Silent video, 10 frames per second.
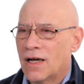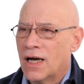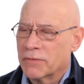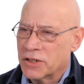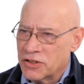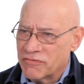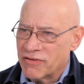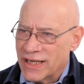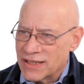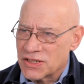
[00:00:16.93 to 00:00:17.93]
I'm going to
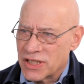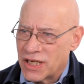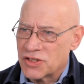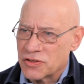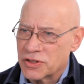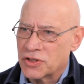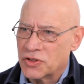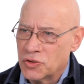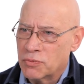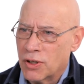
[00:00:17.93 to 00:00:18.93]
divide this answer into
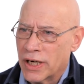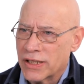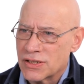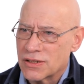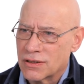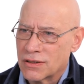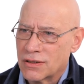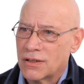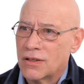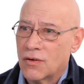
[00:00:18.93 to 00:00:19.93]
two parts.
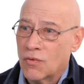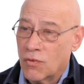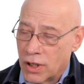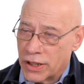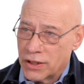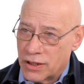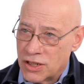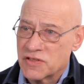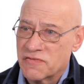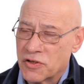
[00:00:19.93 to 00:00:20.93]
One
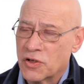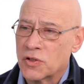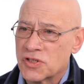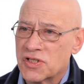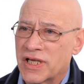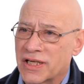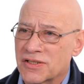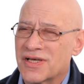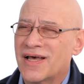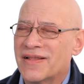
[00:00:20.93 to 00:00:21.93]
is for those
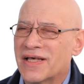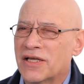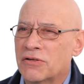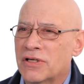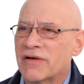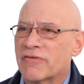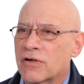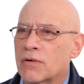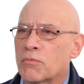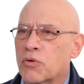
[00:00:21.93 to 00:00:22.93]
things that you
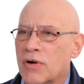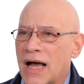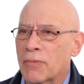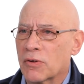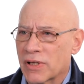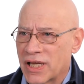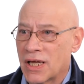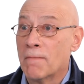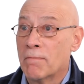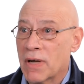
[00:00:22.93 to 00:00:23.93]
never properly
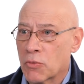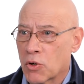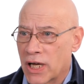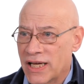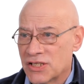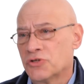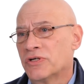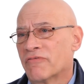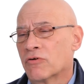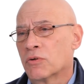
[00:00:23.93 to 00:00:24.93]
memorized. You
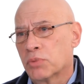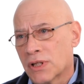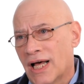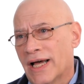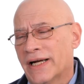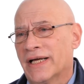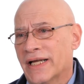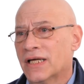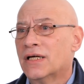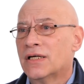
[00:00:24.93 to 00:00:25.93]
never applied
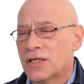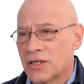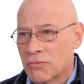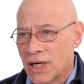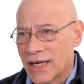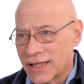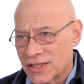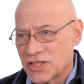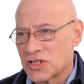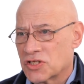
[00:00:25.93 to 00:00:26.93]
any mnemonic
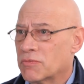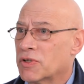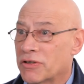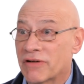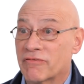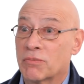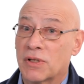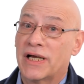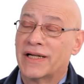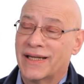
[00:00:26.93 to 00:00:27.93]
system. You never
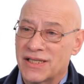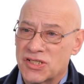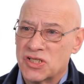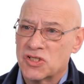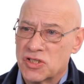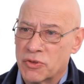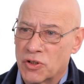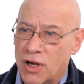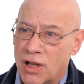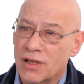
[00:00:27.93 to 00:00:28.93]
applied any system at
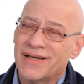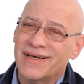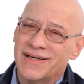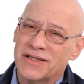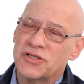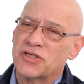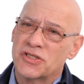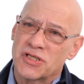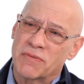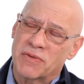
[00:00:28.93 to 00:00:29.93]
all. It's
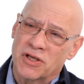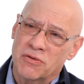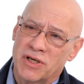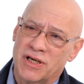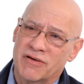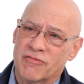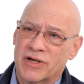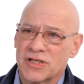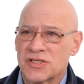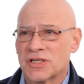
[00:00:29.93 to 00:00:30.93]
just something you may have
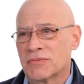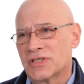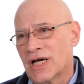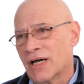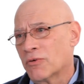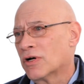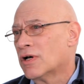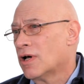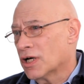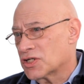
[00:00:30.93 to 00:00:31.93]
read sometime, or
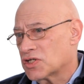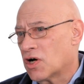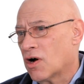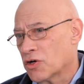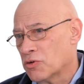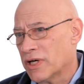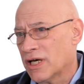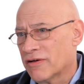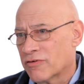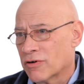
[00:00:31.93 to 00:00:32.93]
a song you may
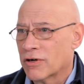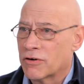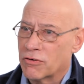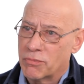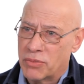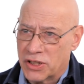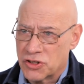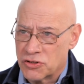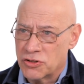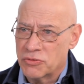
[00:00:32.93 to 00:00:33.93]
have heard, or a
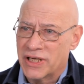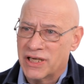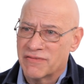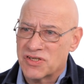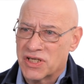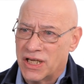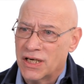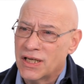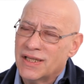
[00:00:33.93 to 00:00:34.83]
picture you may have seen.